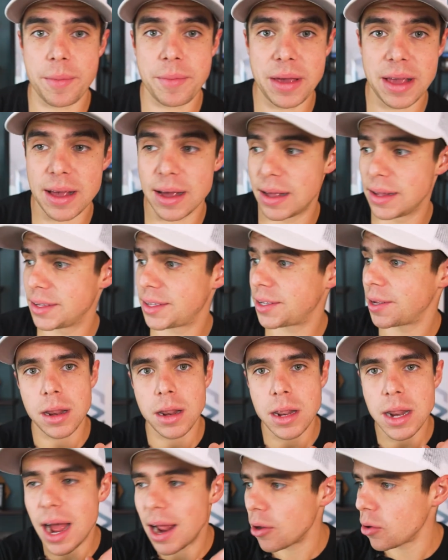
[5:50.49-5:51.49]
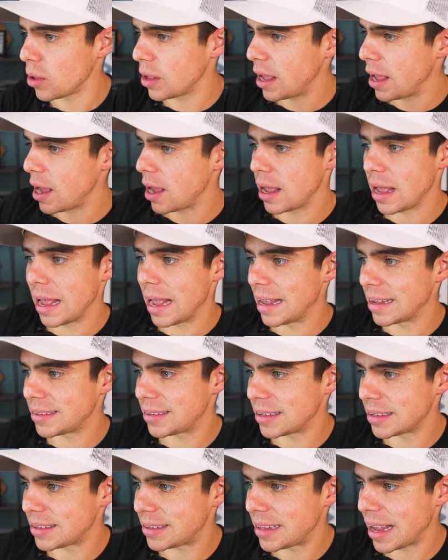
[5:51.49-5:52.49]
because not only is
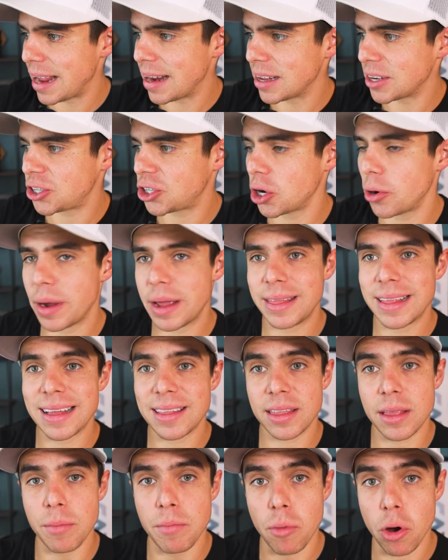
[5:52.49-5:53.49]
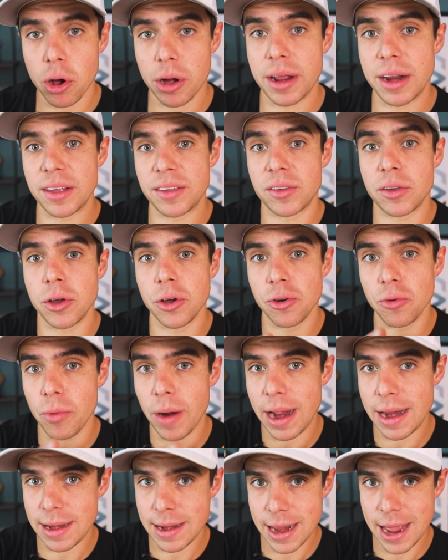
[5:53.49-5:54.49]
this data showing that the market is good
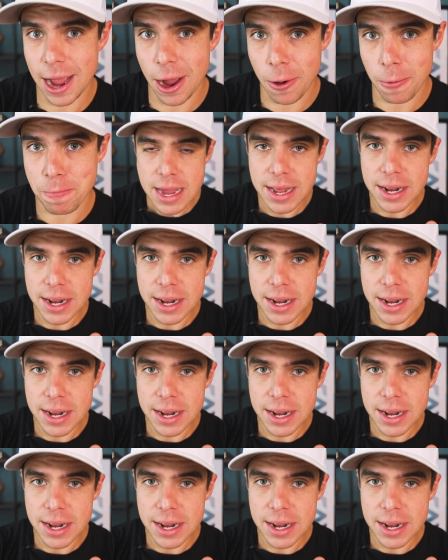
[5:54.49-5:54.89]
right now,